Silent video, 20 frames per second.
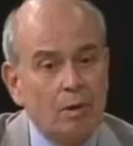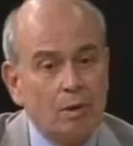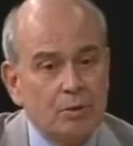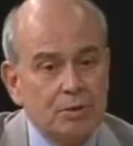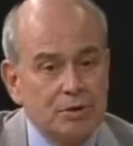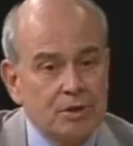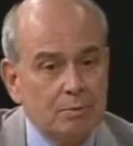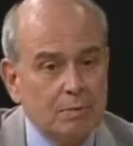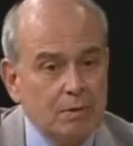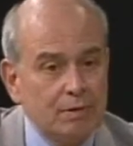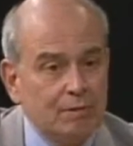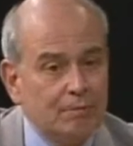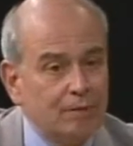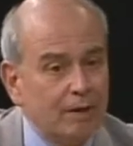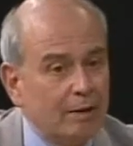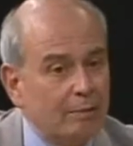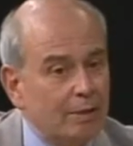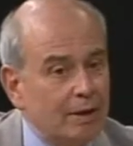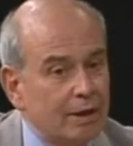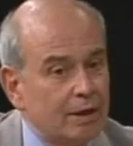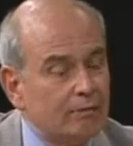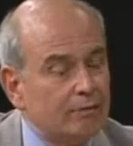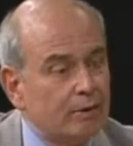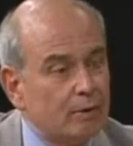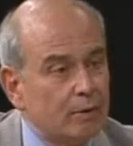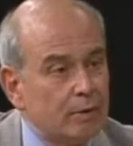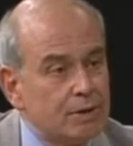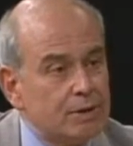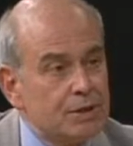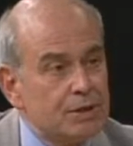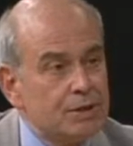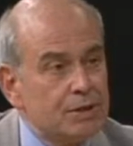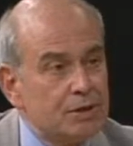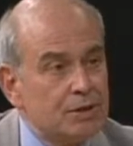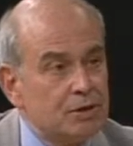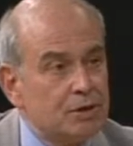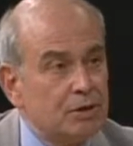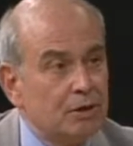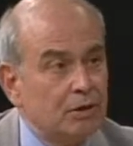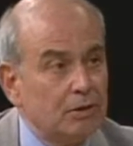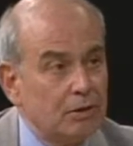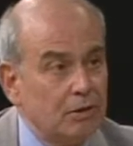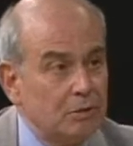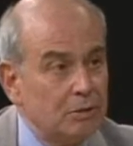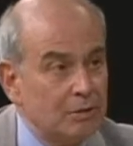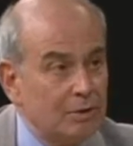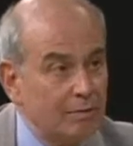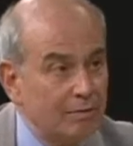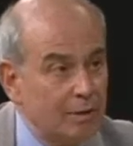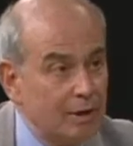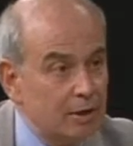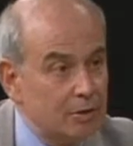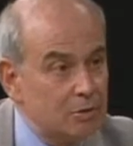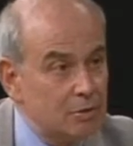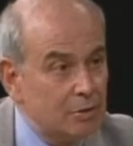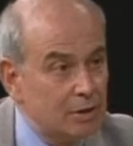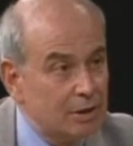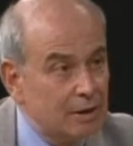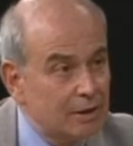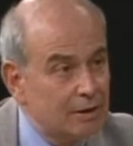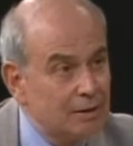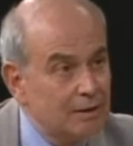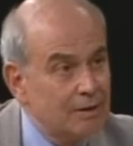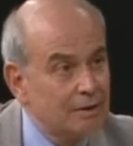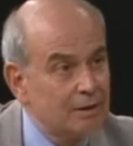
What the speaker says: what were some of the family influences that steered you to the ministry?